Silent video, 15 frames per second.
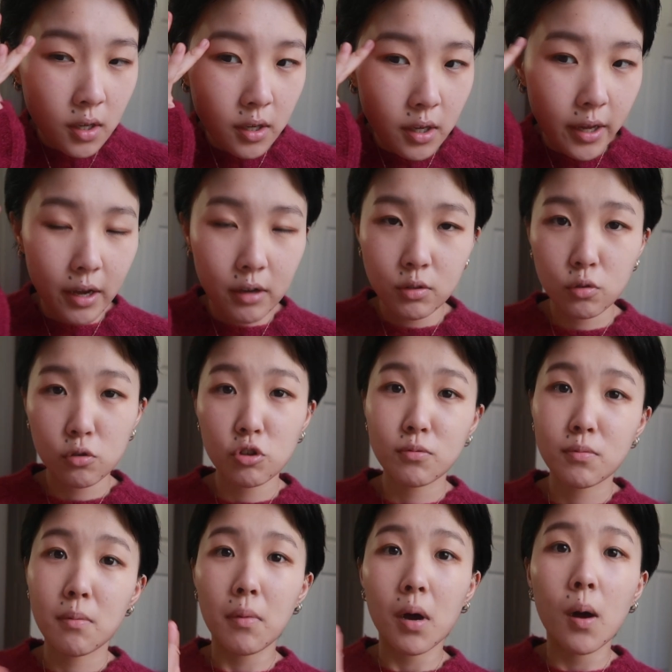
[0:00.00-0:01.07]
I was talking to
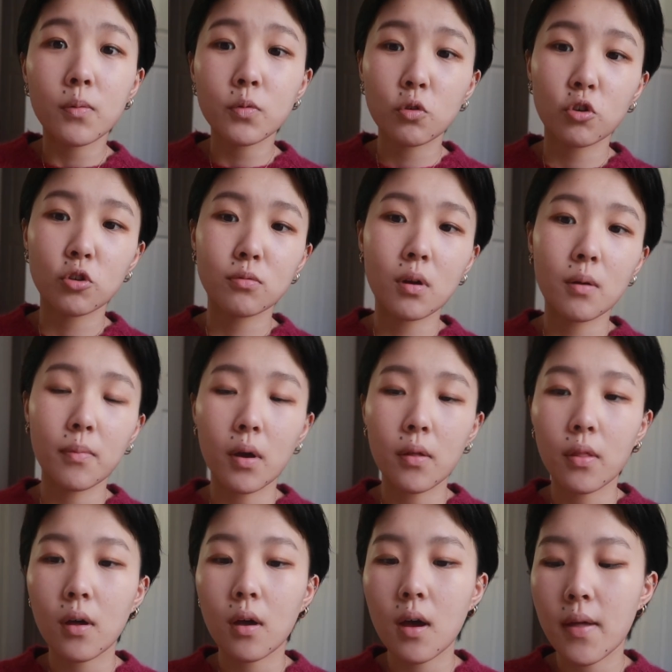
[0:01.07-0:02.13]
my mom, talking to my
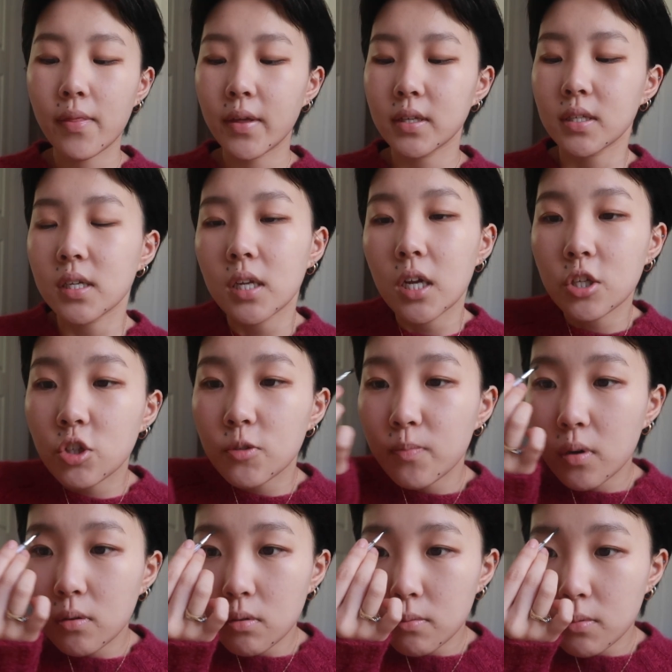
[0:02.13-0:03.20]
brother, and they said I should
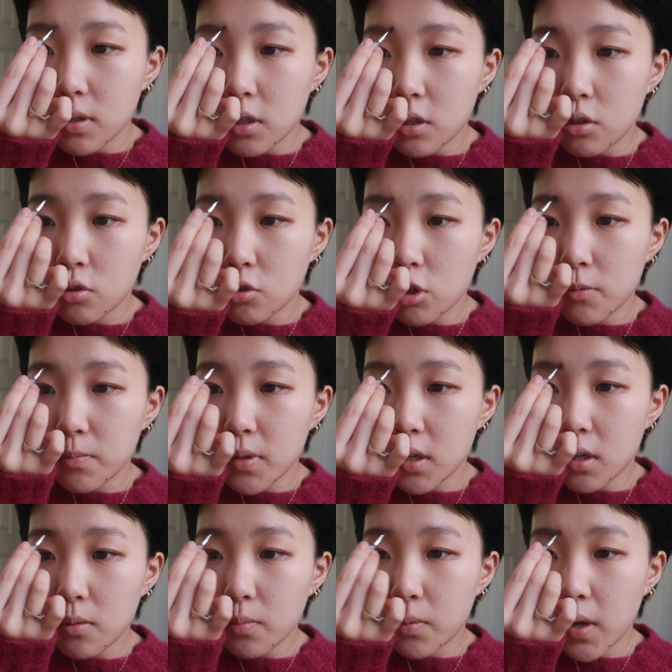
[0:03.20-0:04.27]
probably, you know, stop,
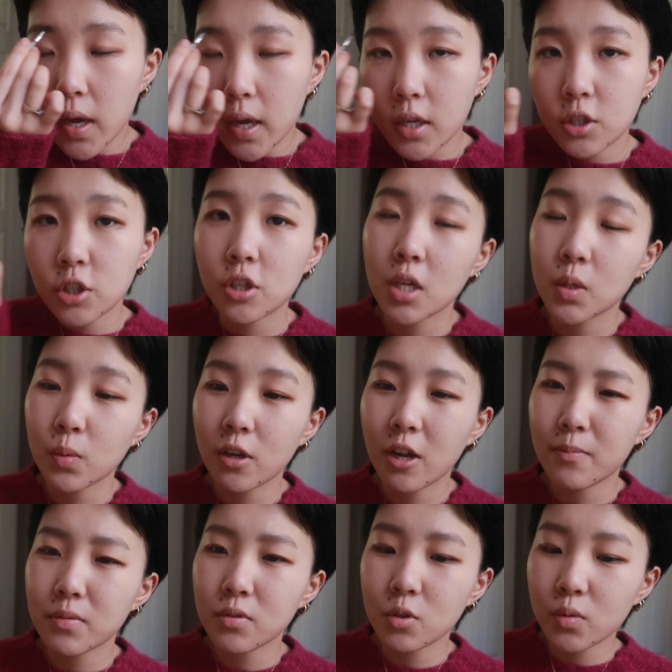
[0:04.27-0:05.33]
take a break. So that's what
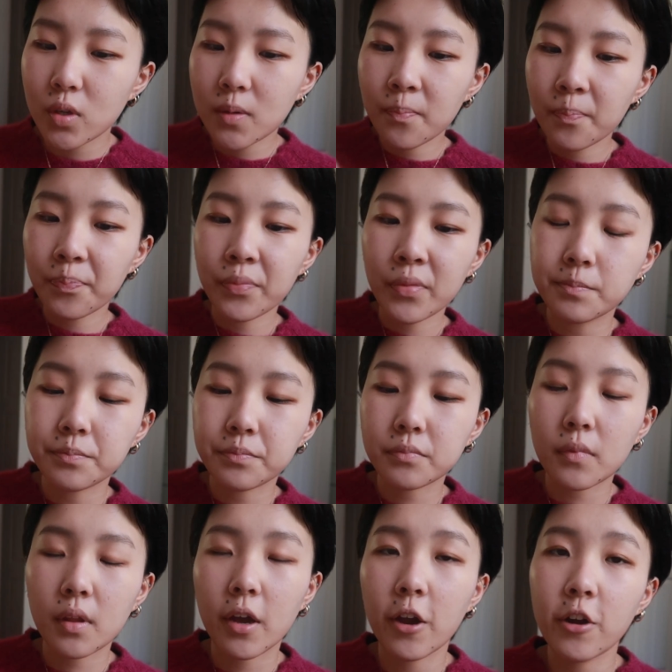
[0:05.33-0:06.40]
I've been doing.
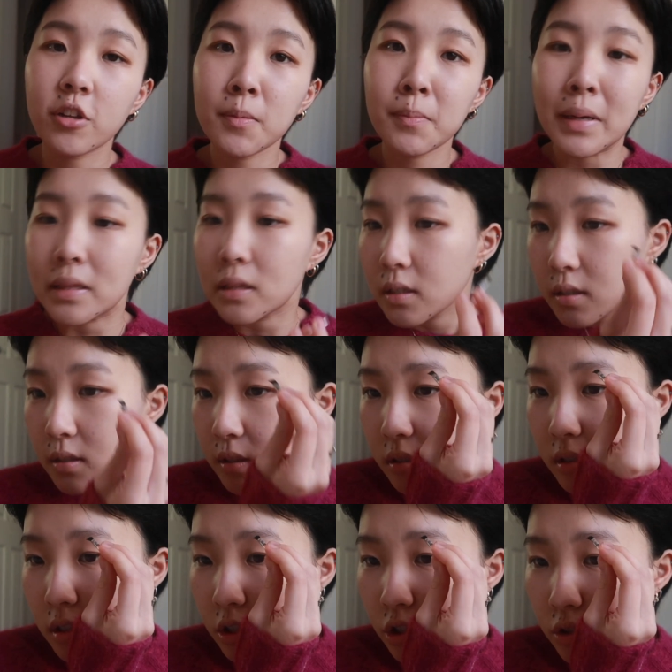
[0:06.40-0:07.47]
I only made this
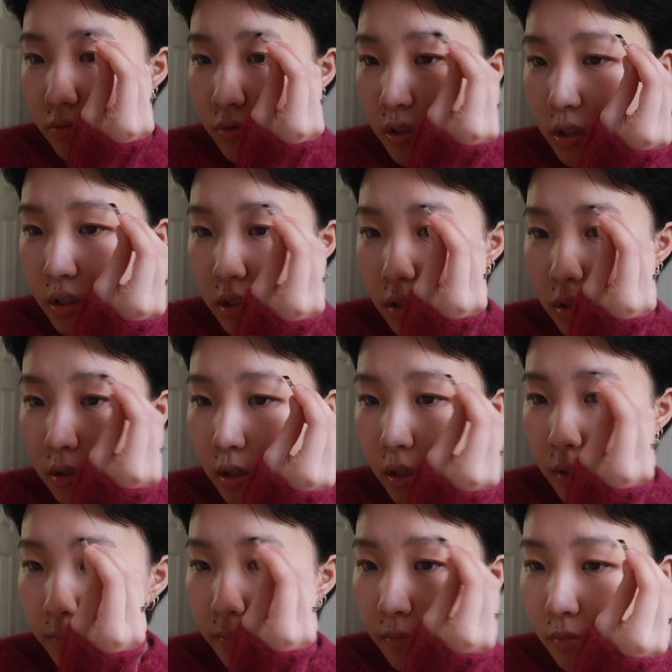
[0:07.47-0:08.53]
decision
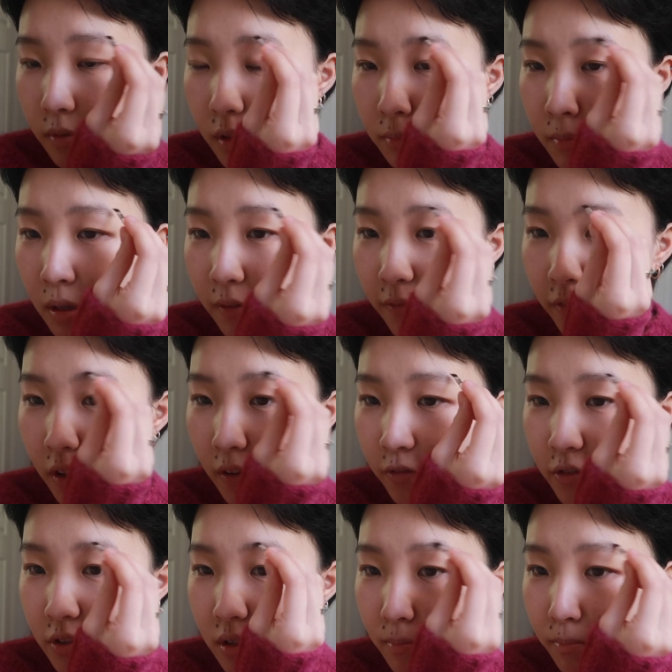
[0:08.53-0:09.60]
recently. I mean, I feel like
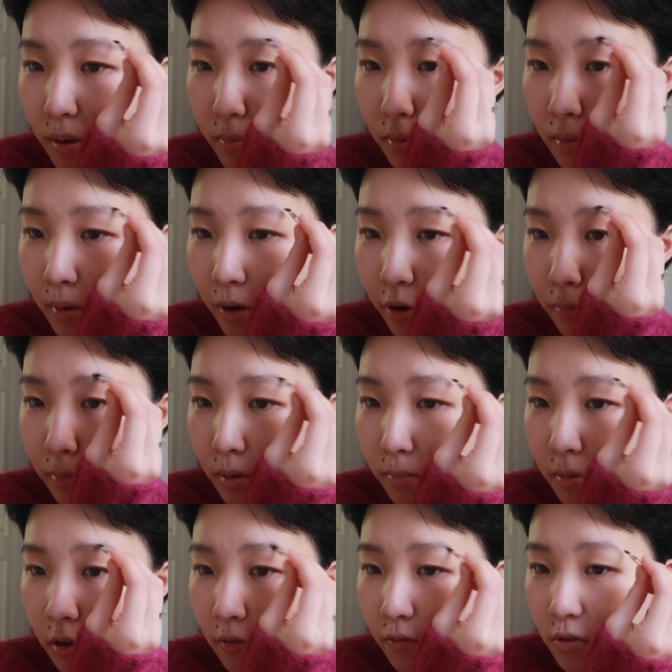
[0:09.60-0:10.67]
for some people it might not be
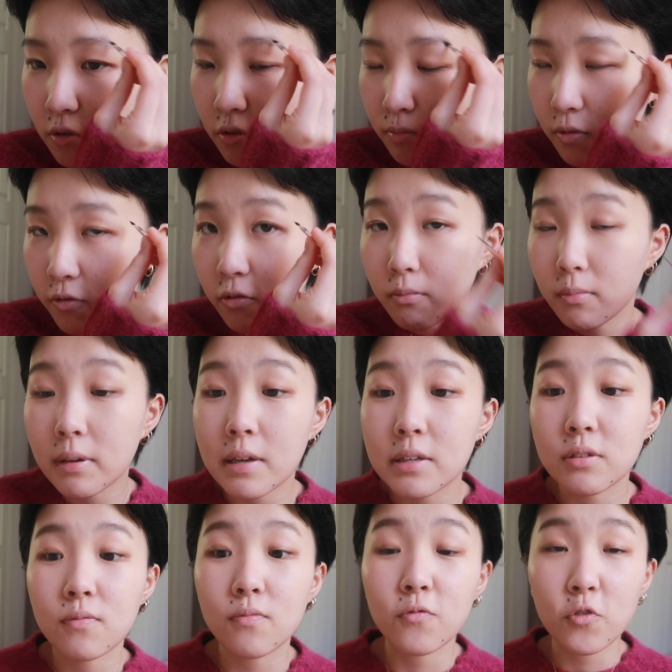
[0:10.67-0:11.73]
big of a deal, but for me
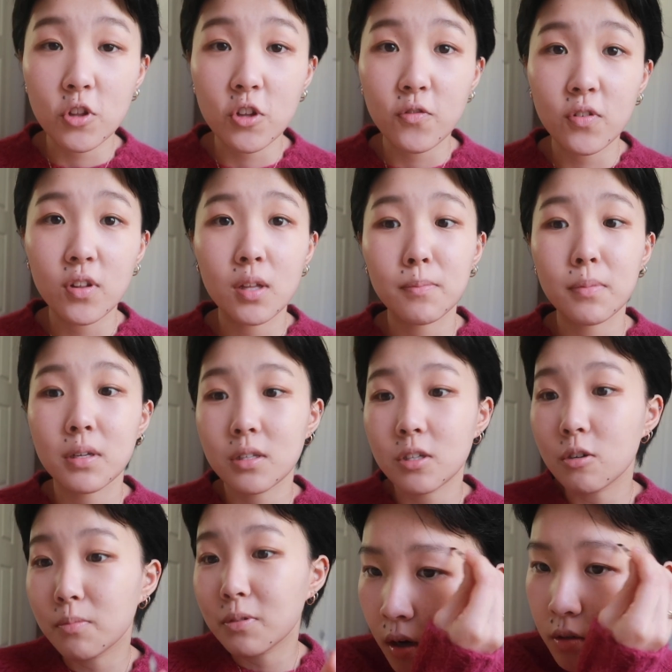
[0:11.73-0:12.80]
it's a really, really big deal.